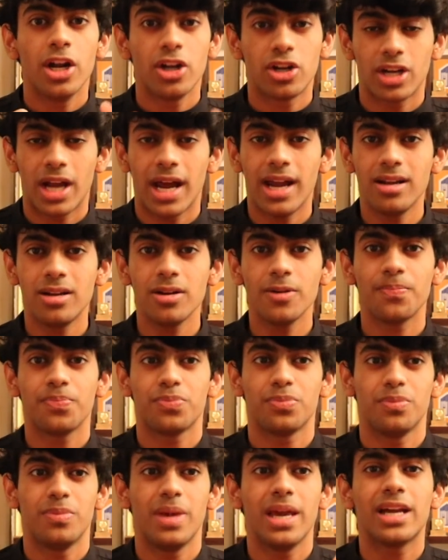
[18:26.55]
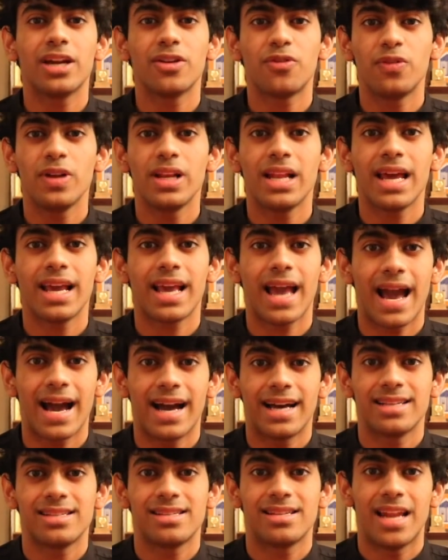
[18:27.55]
Try to make it feel like
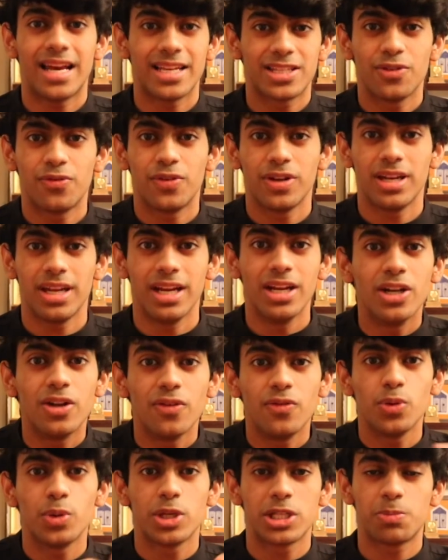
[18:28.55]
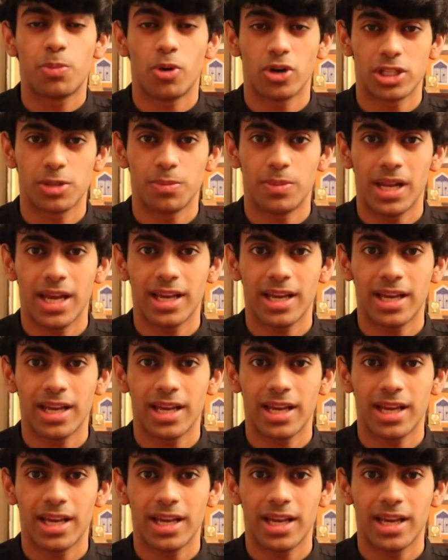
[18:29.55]
as less of an interview as possible.